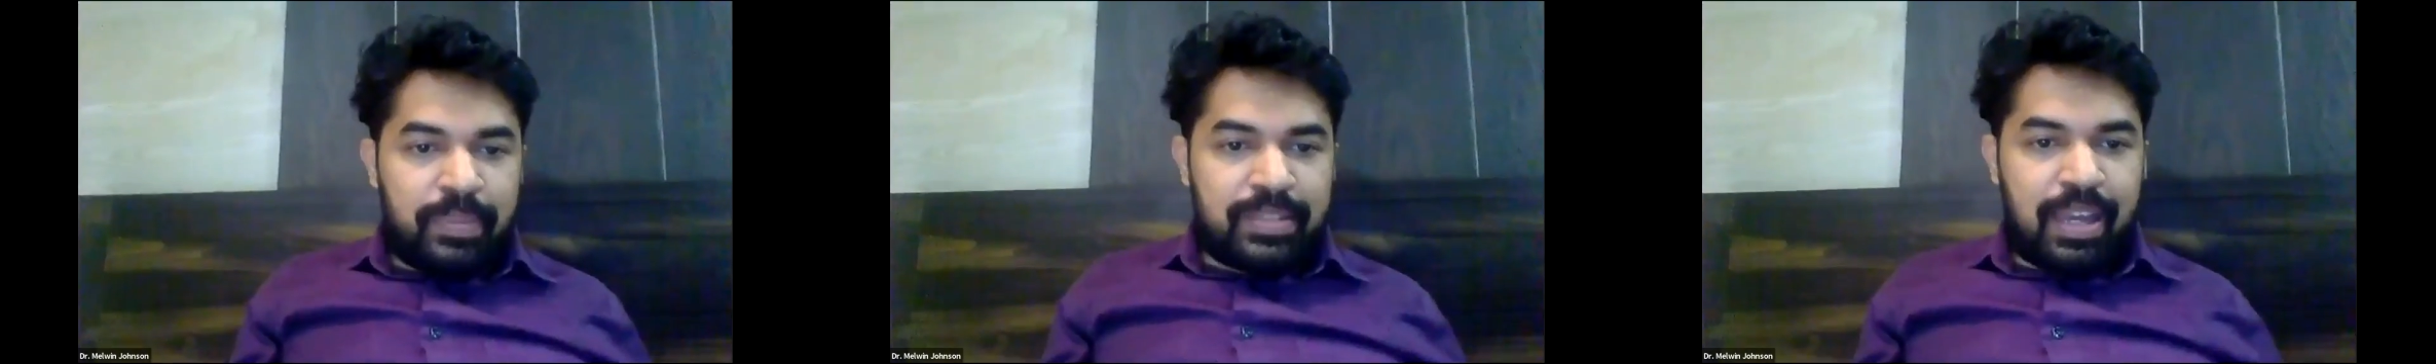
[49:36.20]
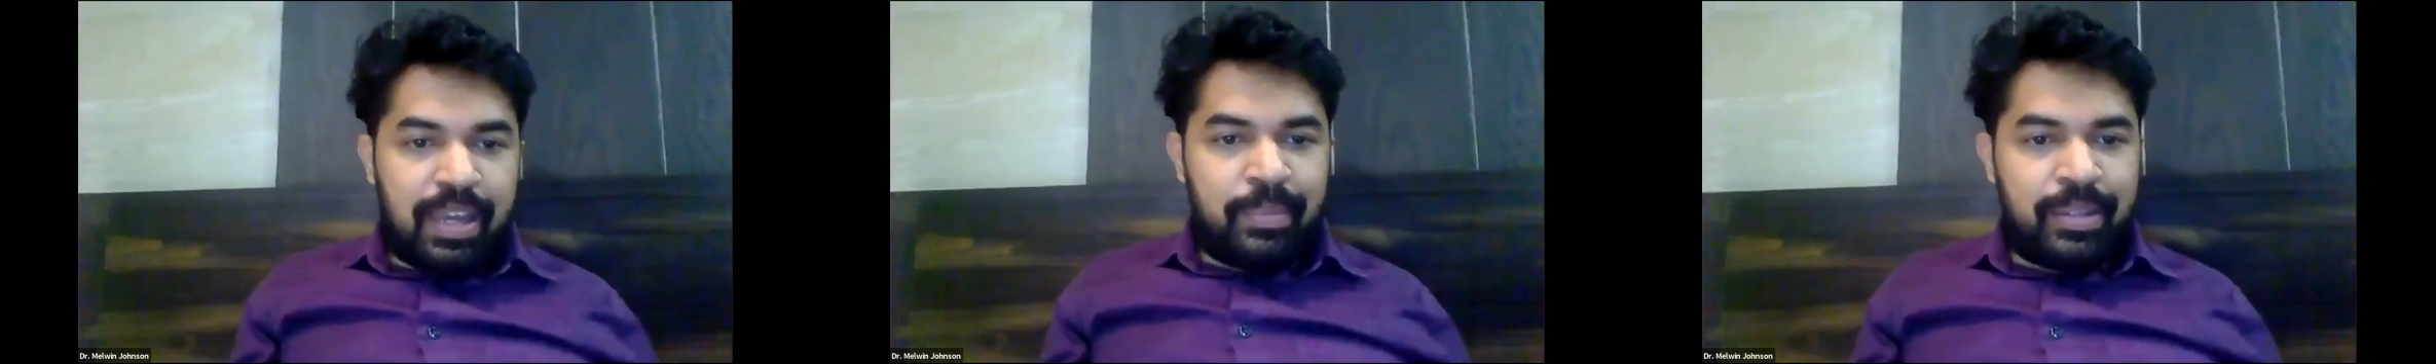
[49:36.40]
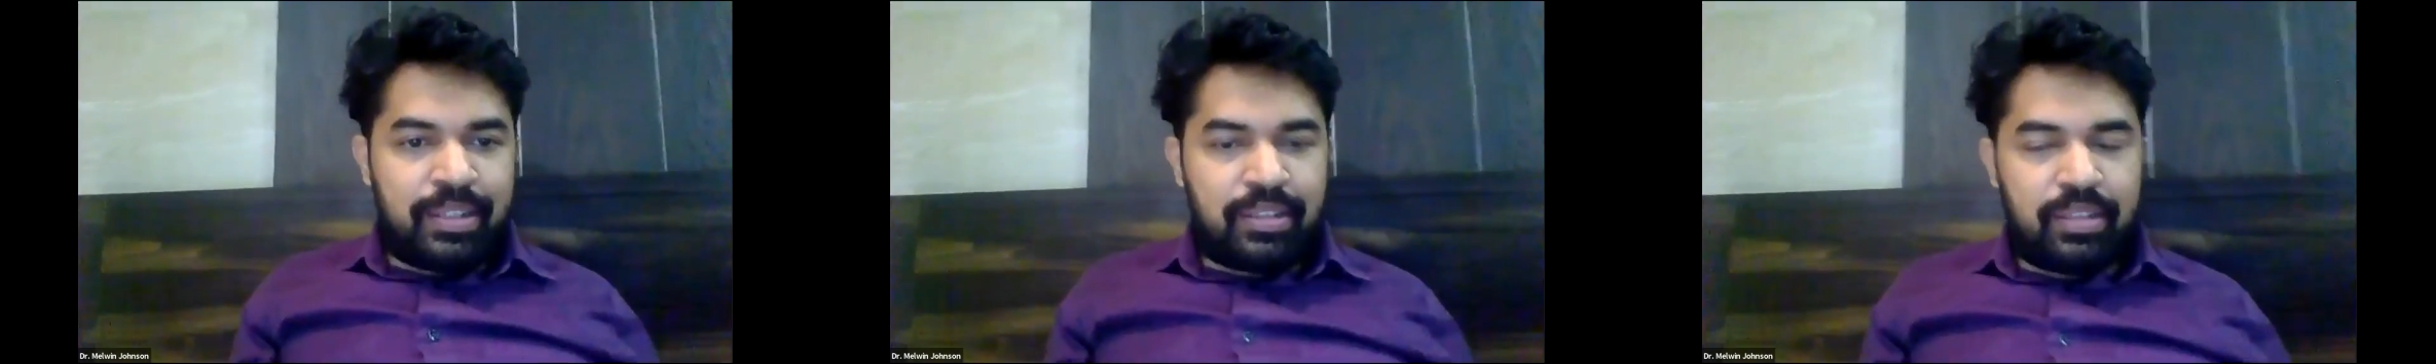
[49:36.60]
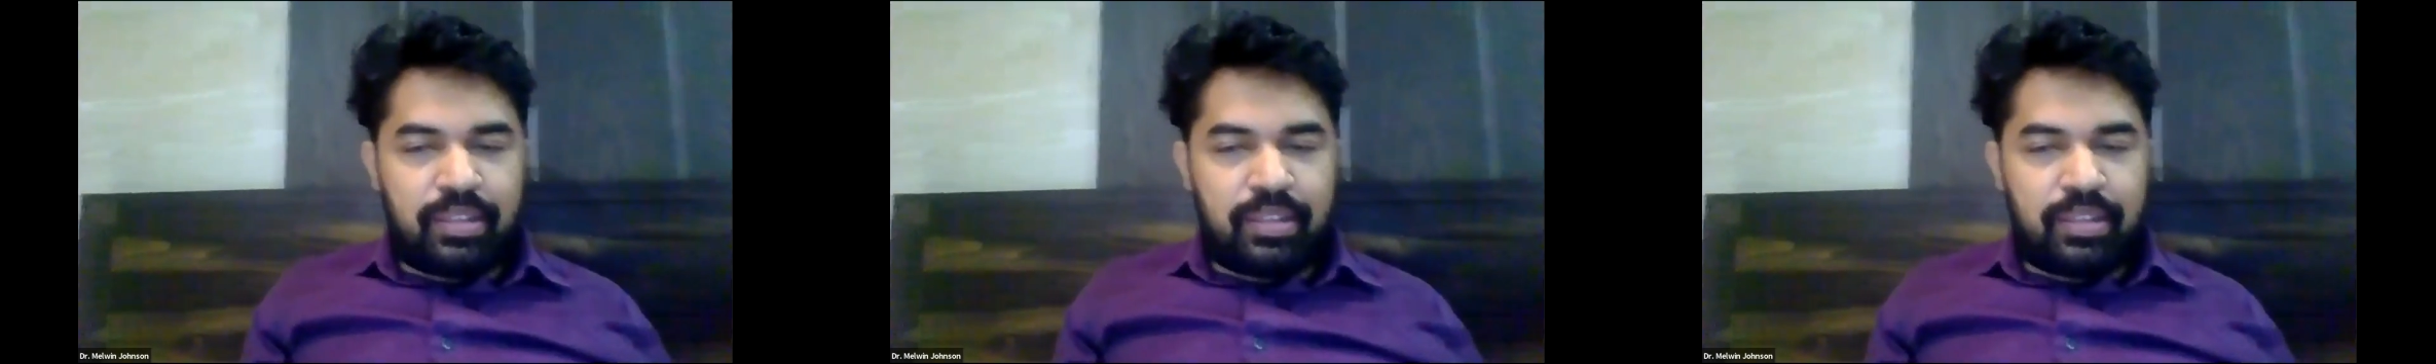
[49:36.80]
his habit.